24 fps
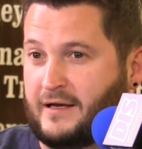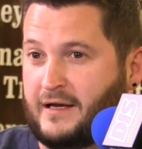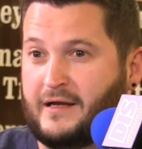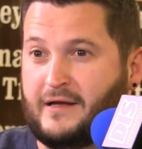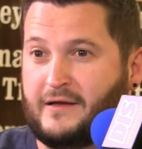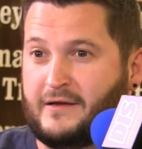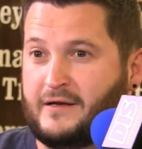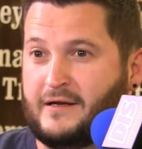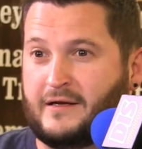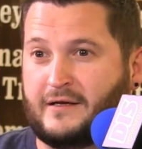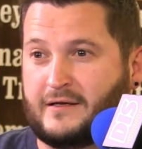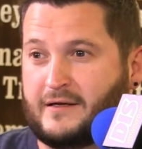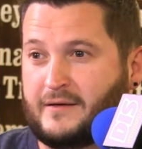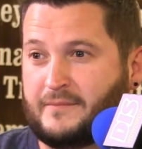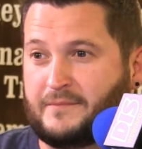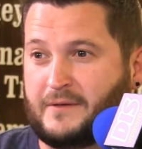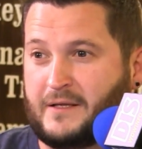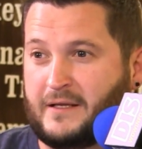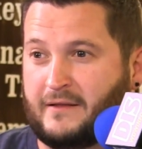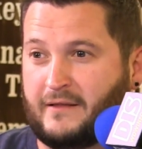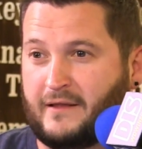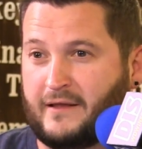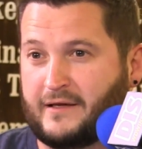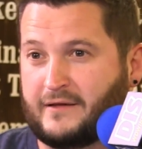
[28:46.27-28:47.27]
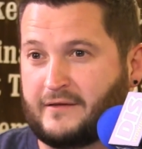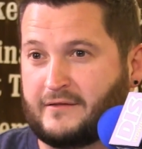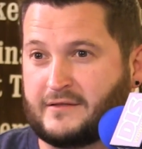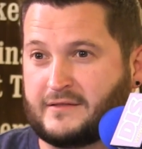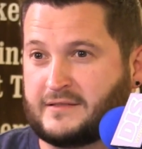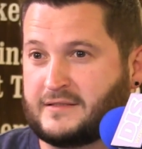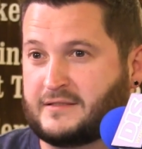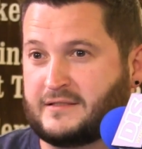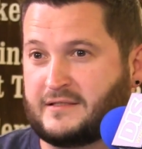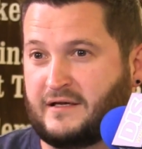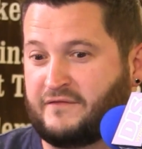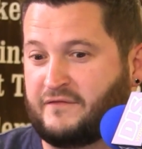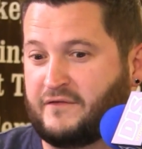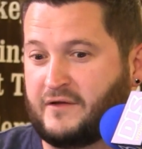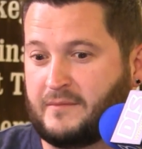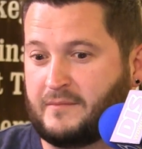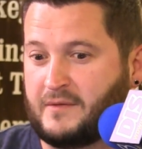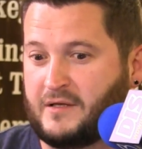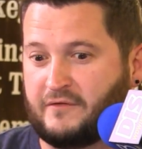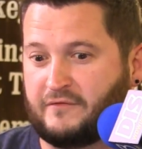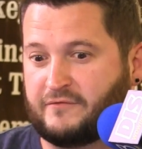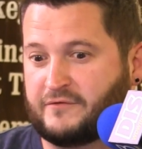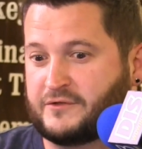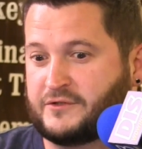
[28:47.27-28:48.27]
it ended up being like, this is definitely a
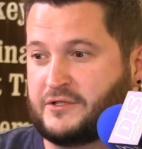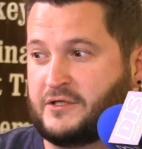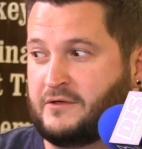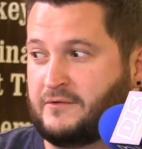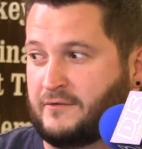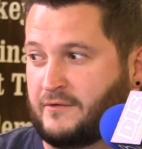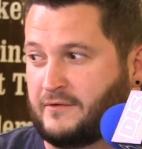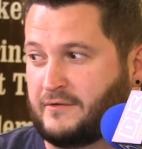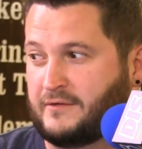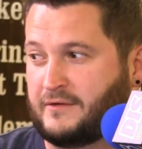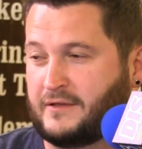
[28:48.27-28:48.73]
meal for two,